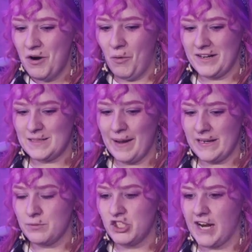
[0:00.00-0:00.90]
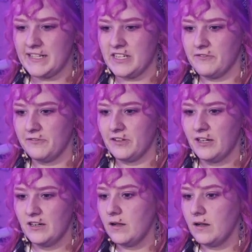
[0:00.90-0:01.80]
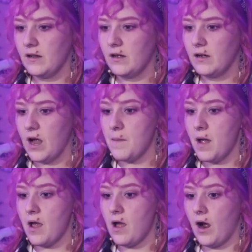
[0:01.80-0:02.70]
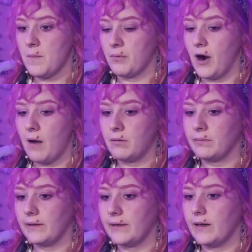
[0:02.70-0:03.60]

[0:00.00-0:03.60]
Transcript: what is my objective? I, I'm probably